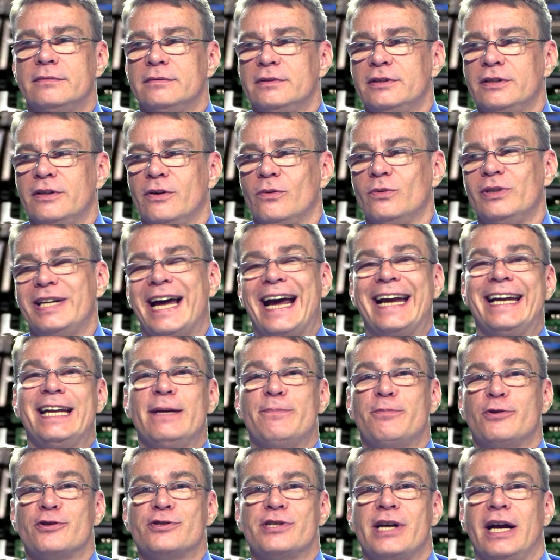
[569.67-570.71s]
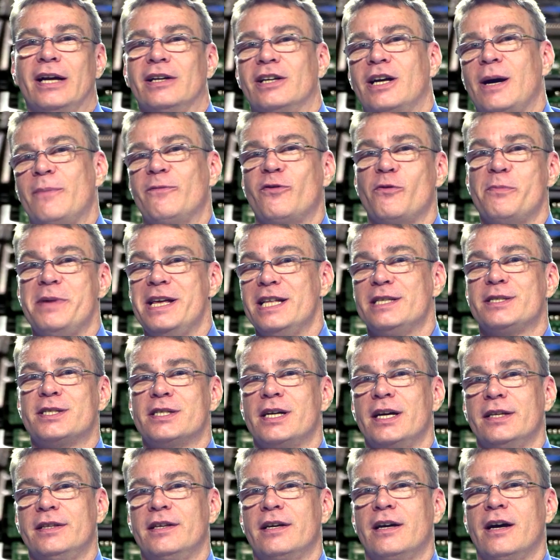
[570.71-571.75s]
90% come from
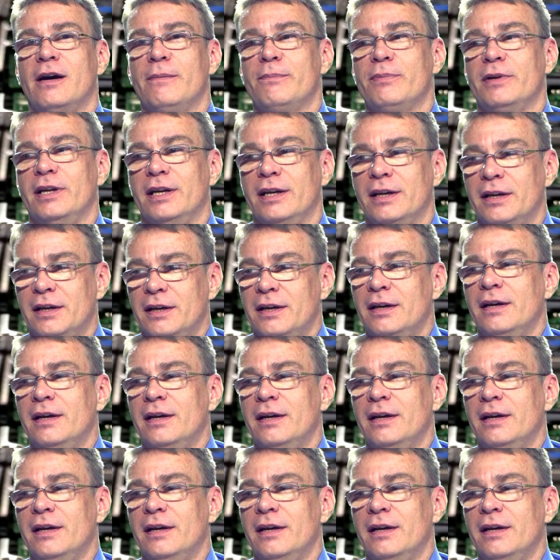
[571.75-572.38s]
inside the company.